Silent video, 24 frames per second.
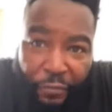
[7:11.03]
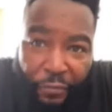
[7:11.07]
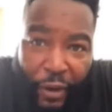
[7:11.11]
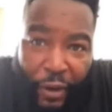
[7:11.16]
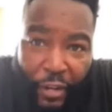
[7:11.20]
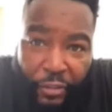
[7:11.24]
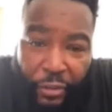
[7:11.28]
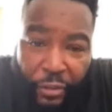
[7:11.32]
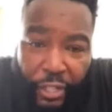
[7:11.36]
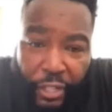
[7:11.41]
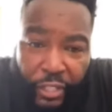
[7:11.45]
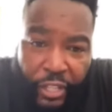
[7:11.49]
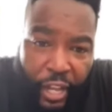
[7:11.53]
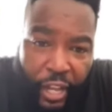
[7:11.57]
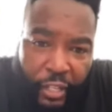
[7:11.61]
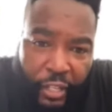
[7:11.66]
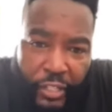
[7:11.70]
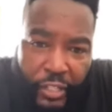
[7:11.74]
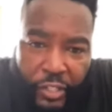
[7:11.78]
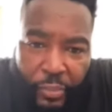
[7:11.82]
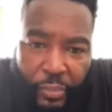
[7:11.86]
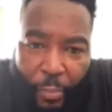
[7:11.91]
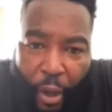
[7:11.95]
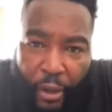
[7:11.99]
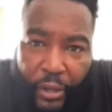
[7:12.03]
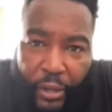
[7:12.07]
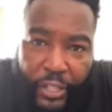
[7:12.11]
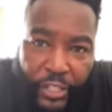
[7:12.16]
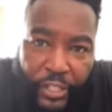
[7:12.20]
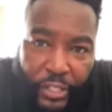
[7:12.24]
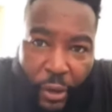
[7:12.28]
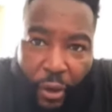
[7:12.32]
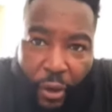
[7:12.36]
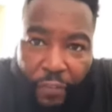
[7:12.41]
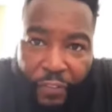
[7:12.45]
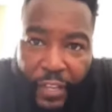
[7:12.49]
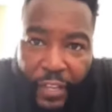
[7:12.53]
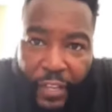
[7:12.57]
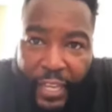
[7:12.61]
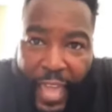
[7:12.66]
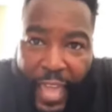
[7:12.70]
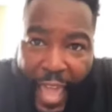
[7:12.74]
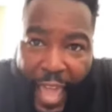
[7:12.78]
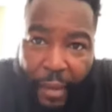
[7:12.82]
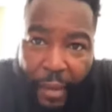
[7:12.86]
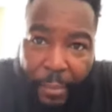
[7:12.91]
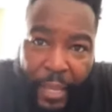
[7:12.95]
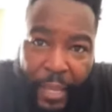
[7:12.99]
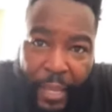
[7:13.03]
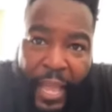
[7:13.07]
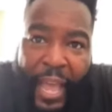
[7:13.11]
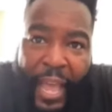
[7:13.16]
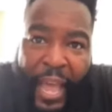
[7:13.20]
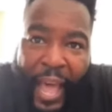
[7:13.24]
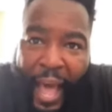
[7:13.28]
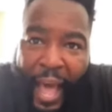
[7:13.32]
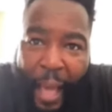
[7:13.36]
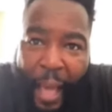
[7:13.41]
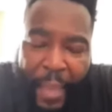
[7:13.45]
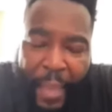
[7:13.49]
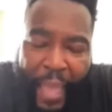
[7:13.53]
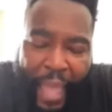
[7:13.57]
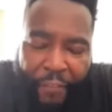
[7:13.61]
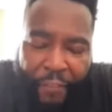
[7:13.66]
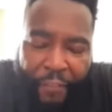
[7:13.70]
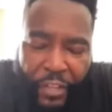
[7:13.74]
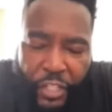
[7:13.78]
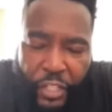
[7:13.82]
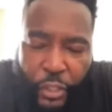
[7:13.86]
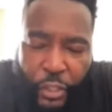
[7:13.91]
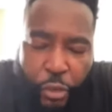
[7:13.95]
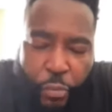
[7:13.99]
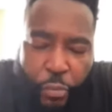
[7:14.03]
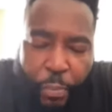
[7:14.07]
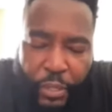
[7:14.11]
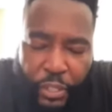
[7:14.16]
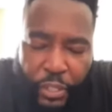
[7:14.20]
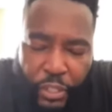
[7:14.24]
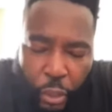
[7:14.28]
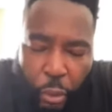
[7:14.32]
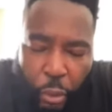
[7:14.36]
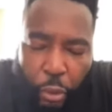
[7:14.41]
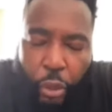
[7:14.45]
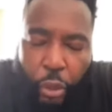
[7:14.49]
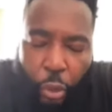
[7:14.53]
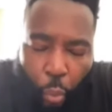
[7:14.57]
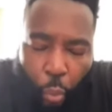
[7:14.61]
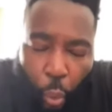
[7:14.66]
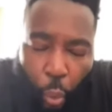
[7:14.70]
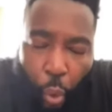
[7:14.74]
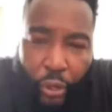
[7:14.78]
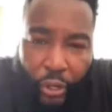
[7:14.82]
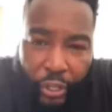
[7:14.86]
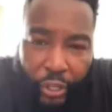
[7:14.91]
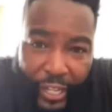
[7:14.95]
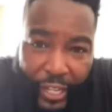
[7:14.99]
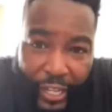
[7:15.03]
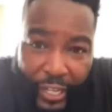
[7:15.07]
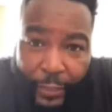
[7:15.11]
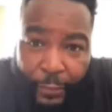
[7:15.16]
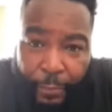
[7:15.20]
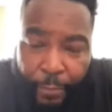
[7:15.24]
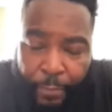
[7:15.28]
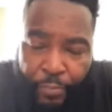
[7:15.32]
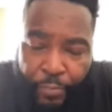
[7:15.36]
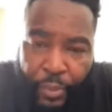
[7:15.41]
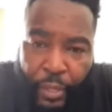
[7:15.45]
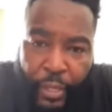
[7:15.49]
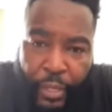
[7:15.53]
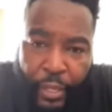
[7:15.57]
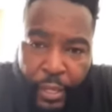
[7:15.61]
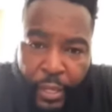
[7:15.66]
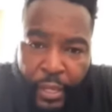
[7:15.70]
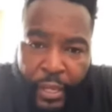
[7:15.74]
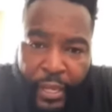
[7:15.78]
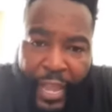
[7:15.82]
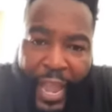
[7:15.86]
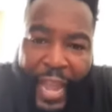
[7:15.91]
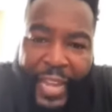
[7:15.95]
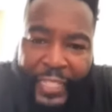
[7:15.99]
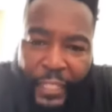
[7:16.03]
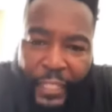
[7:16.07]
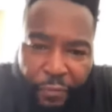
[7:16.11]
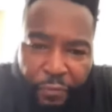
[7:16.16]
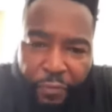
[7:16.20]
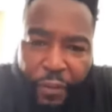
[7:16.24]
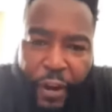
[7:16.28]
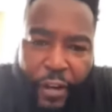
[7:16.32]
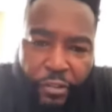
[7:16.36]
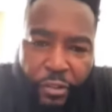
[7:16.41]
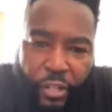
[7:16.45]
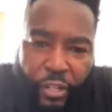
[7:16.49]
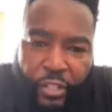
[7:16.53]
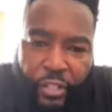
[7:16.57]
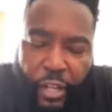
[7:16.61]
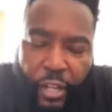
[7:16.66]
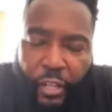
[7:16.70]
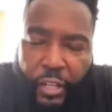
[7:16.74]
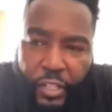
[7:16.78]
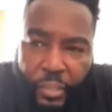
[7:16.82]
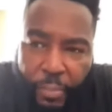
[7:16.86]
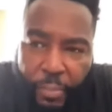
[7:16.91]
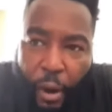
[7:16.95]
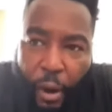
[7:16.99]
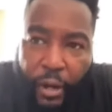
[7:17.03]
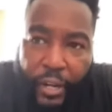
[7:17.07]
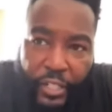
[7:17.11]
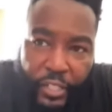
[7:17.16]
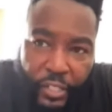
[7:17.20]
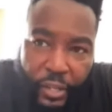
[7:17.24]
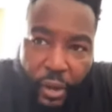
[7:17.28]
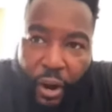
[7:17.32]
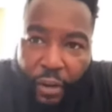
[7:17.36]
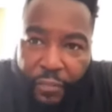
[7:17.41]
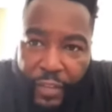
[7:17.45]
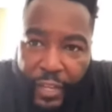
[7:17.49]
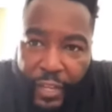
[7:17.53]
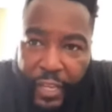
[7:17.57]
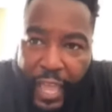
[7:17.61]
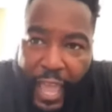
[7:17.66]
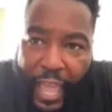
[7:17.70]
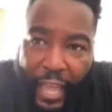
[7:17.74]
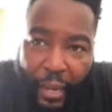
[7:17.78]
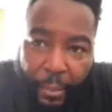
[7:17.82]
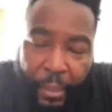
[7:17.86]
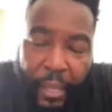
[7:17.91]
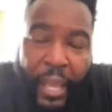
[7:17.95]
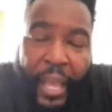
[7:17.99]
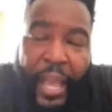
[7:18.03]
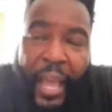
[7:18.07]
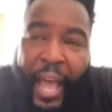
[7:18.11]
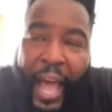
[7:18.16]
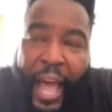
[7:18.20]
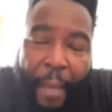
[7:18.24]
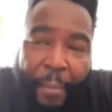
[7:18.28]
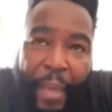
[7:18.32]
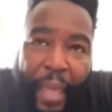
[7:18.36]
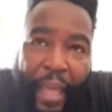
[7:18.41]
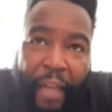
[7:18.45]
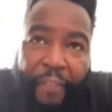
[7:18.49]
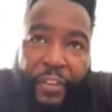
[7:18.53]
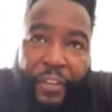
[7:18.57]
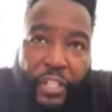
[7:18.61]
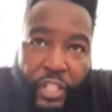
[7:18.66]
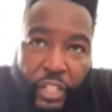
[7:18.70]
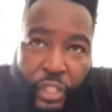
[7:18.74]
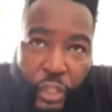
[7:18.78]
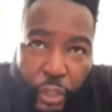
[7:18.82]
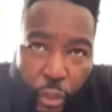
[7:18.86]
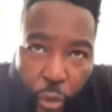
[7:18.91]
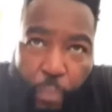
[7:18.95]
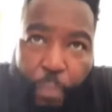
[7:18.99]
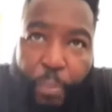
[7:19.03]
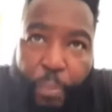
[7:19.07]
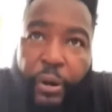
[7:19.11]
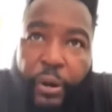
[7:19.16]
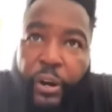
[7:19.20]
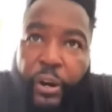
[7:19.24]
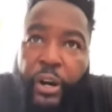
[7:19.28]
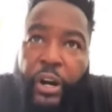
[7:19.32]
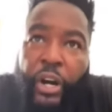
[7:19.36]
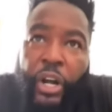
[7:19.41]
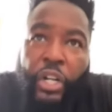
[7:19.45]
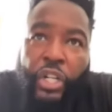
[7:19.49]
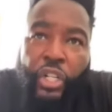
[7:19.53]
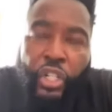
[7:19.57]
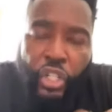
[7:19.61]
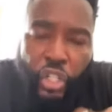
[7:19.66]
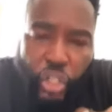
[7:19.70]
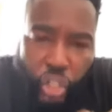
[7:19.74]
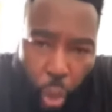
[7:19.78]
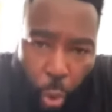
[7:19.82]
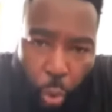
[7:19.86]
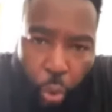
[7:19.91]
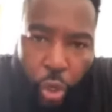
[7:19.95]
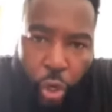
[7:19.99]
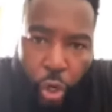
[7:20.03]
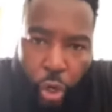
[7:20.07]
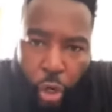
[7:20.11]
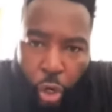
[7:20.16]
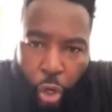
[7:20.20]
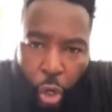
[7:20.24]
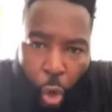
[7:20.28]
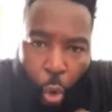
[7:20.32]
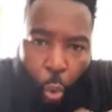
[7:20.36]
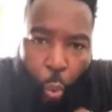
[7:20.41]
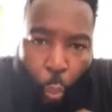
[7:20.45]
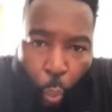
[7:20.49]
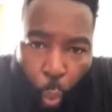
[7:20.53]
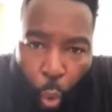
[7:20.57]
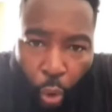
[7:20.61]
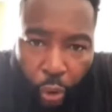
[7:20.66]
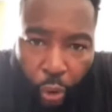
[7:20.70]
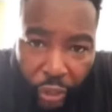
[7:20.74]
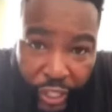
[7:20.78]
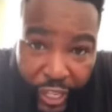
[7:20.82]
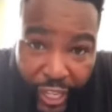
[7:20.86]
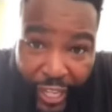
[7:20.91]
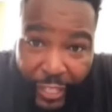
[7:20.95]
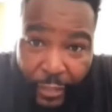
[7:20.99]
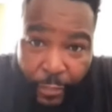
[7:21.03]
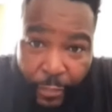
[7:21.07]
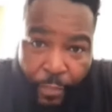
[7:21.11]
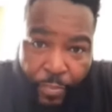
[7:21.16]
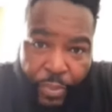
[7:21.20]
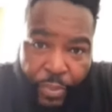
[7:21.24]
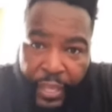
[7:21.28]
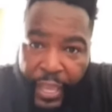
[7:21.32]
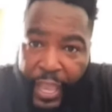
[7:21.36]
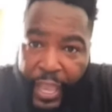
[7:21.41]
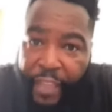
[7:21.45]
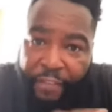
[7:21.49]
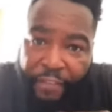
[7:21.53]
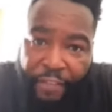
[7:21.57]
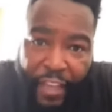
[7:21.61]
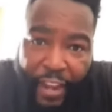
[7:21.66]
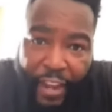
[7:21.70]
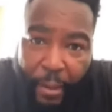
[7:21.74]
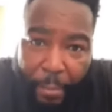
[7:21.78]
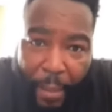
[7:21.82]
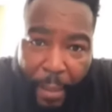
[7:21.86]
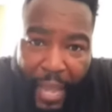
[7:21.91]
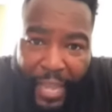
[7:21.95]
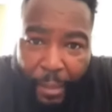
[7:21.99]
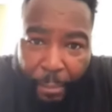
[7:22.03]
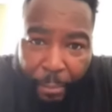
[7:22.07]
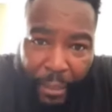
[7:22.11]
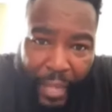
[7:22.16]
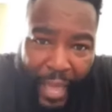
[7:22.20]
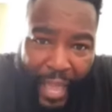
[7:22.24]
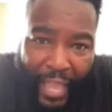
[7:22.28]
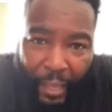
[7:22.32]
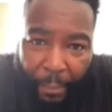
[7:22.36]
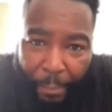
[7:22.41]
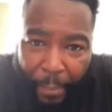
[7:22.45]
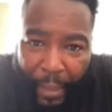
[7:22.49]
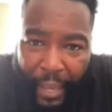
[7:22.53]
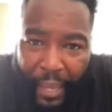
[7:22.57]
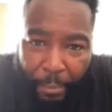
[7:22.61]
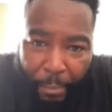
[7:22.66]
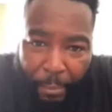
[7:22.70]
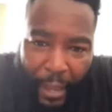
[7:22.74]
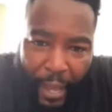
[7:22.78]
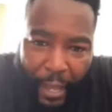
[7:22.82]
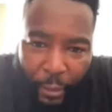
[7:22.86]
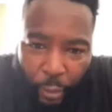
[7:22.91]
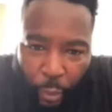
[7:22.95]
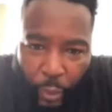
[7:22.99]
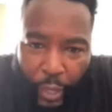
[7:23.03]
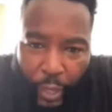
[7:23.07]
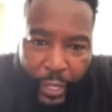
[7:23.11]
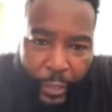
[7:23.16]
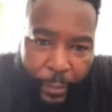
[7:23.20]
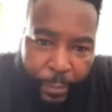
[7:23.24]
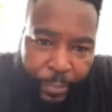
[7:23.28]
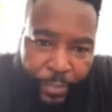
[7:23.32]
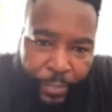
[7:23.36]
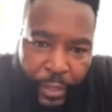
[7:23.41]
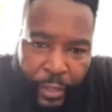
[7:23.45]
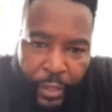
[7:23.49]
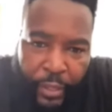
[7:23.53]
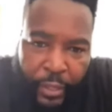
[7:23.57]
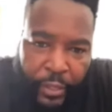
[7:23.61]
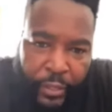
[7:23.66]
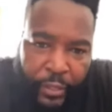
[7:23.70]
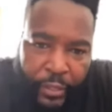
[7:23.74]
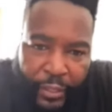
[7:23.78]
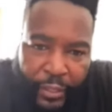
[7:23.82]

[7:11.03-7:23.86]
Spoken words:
At the Frederick Douglass Marcus Garvey Academy, I'm gonna have a super soaker water gun. At the Frederick Douglass Marcus Garvey Academy, I'm gonna have a super soaker water gun. Invented by a black man, by the way.